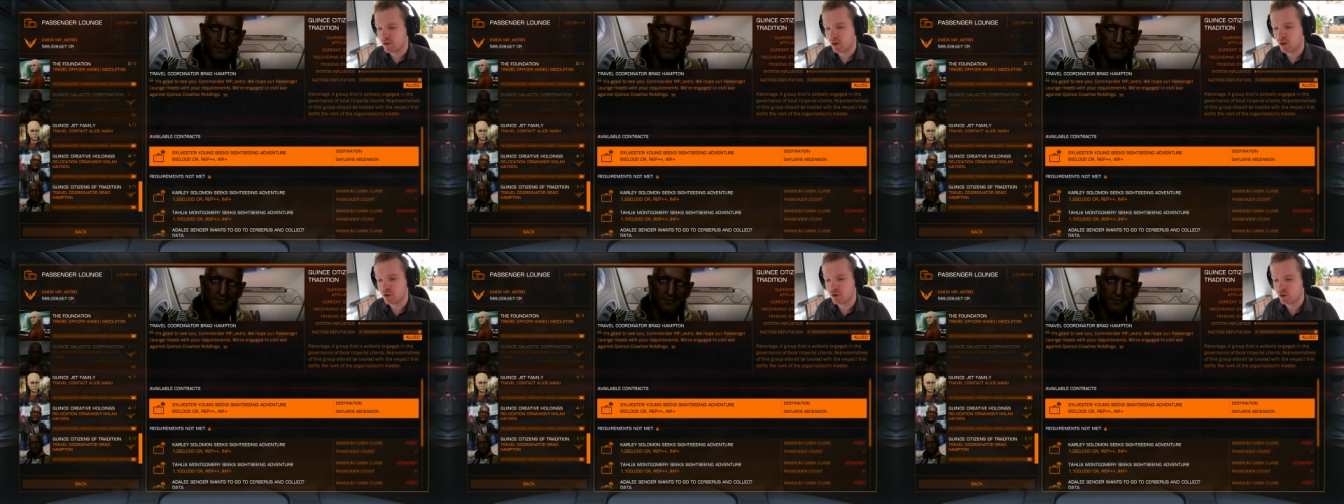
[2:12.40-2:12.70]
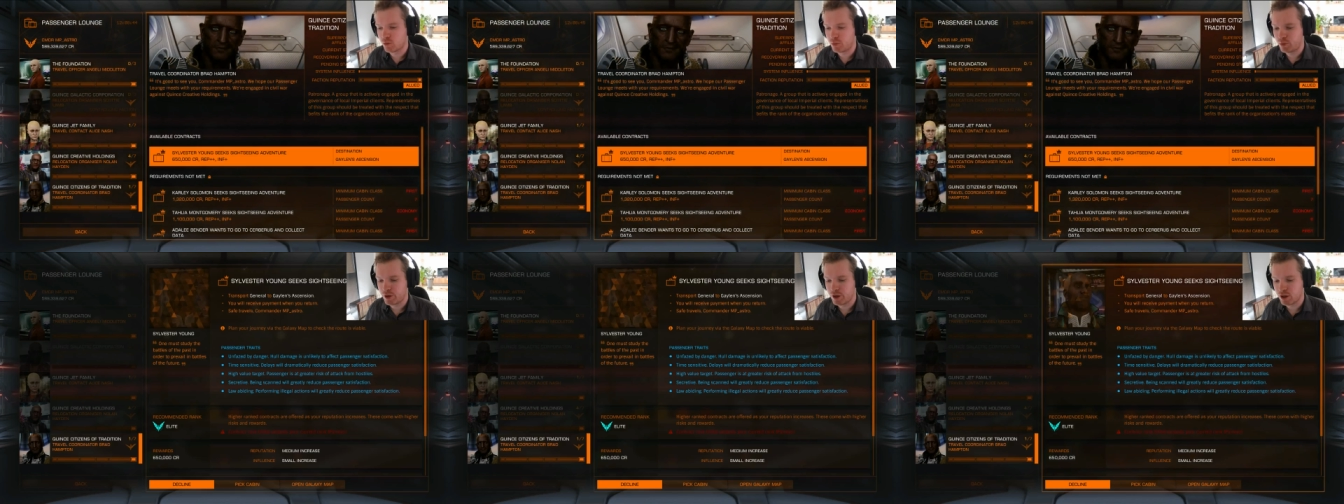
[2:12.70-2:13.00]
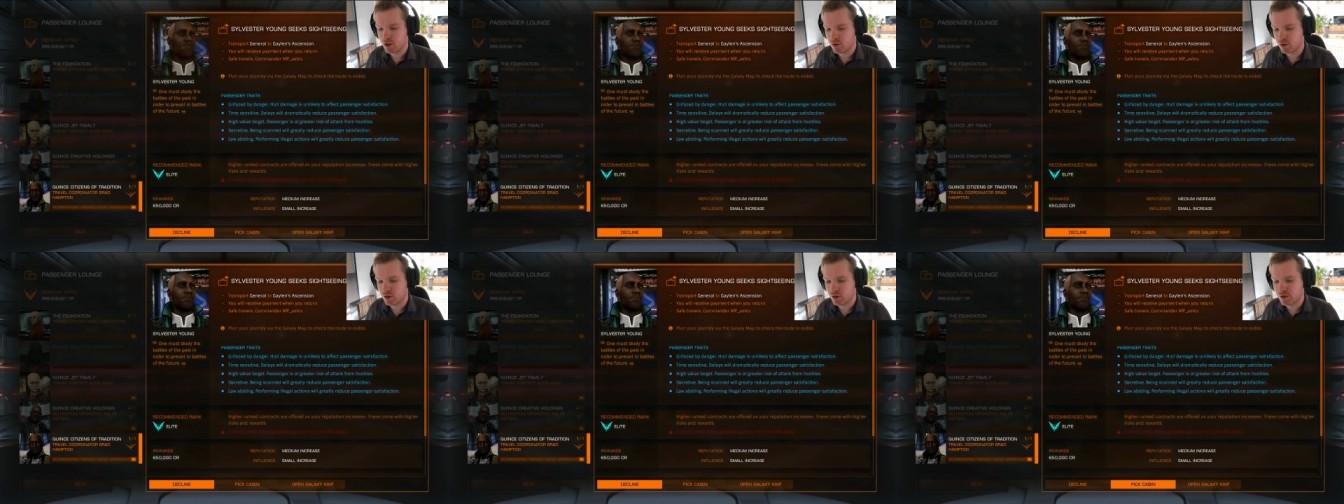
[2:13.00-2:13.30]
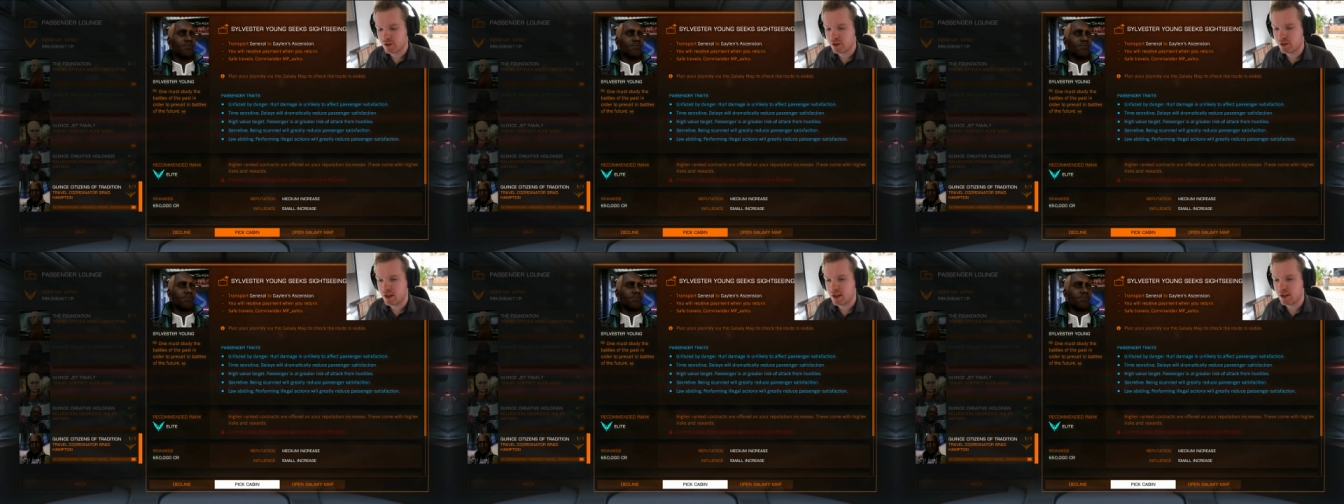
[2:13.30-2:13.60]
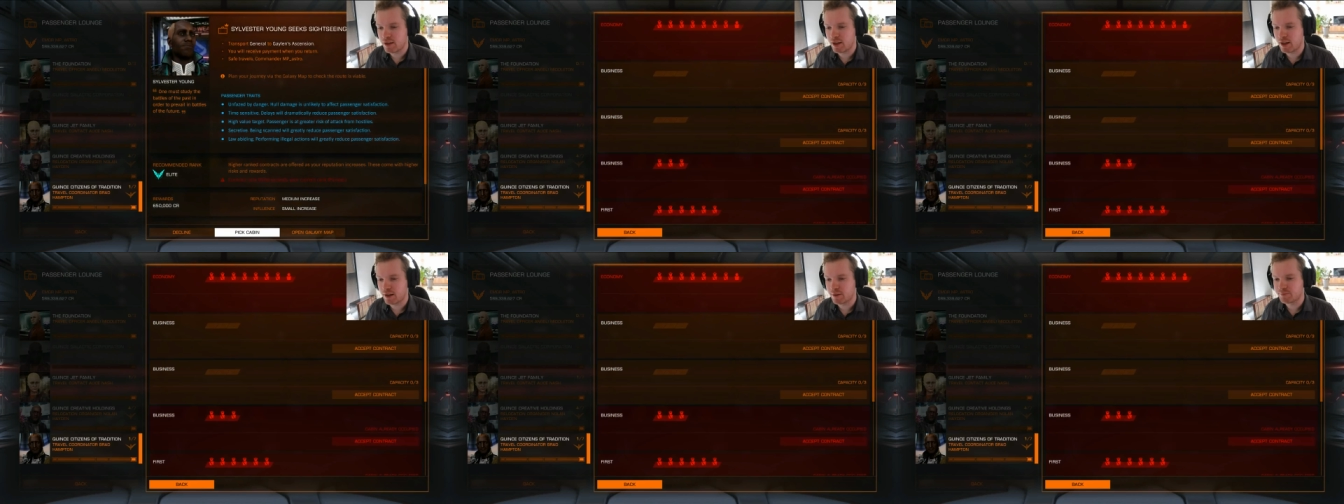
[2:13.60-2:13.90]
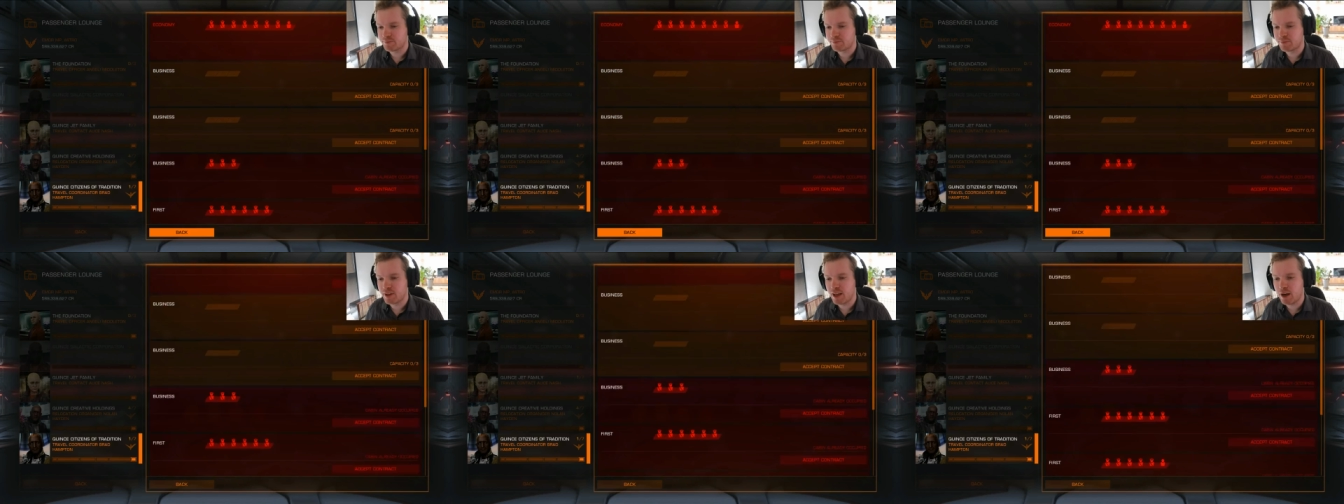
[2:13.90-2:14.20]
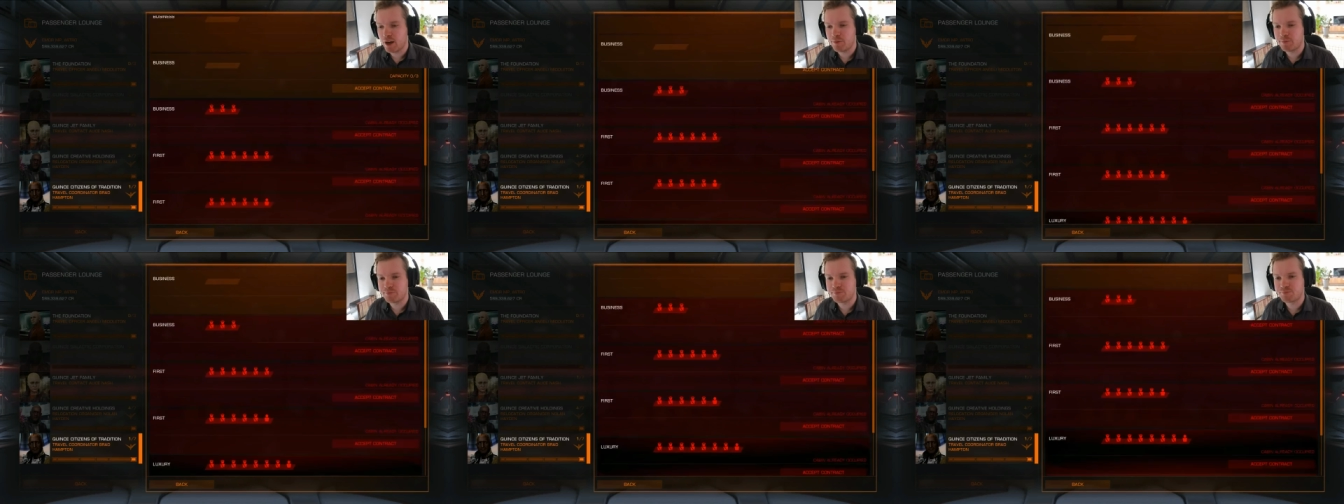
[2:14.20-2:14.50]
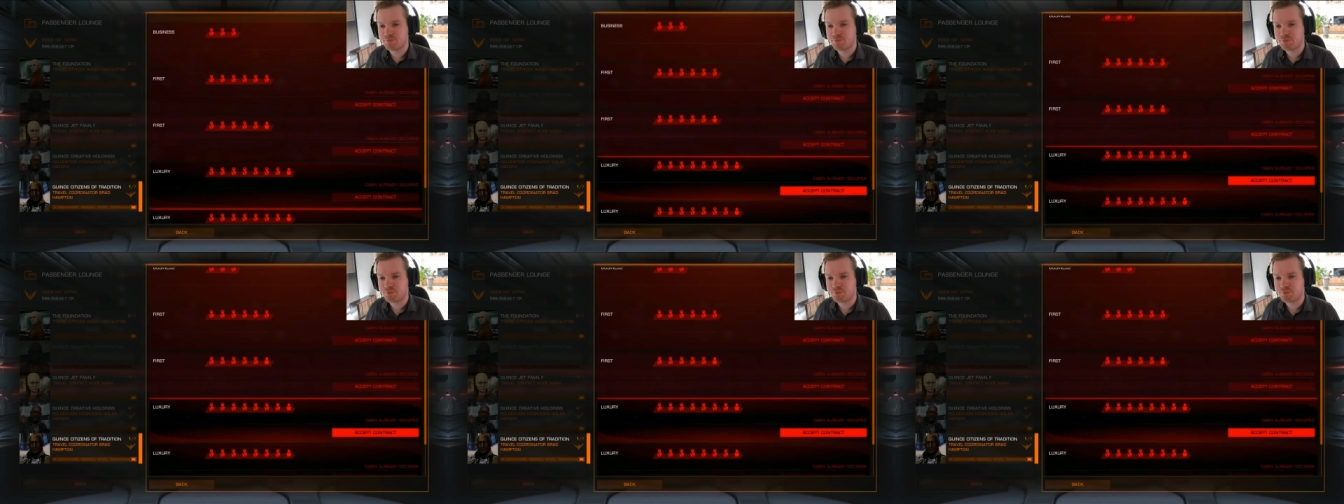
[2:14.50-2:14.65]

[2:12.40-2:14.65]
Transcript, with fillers: also pretty good, so let's take that. Now,